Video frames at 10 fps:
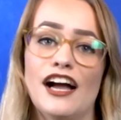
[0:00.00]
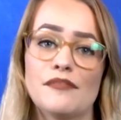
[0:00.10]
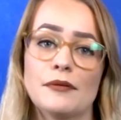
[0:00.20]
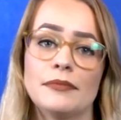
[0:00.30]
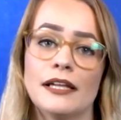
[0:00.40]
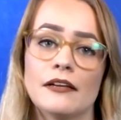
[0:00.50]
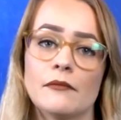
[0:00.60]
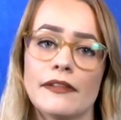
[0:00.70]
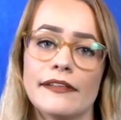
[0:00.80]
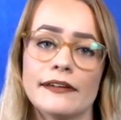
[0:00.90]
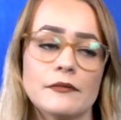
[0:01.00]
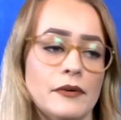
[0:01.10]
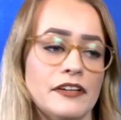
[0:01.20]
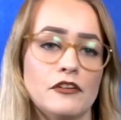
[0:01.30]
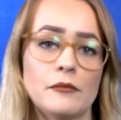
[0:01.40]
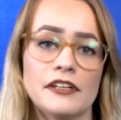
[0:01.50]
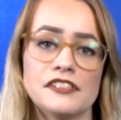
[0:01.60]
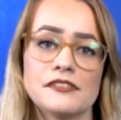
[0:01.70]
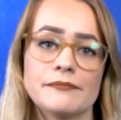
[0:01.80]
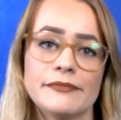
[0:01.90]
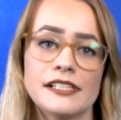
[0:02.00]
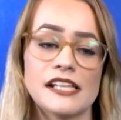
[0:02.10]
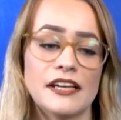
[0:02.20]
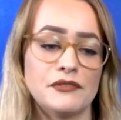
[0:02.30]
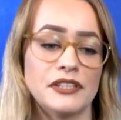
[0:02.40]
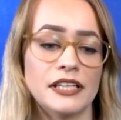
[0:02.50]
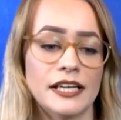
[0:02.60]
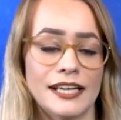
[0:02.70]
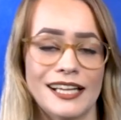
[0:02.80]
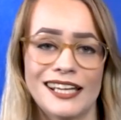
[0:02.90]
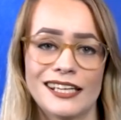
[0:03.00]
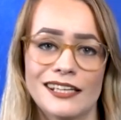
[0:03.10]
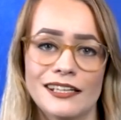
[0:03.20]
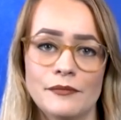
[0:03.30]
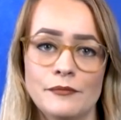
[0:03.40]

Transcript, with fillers: I've been playing with it way too much. It's heavy and I like it.